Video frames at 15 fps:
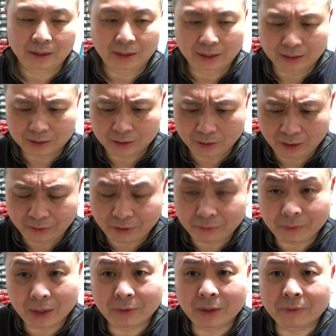And so if
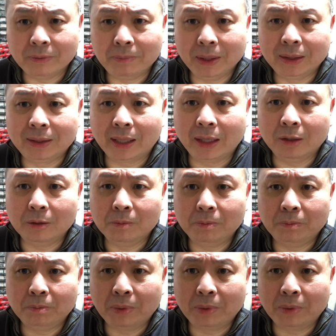you have a big tidal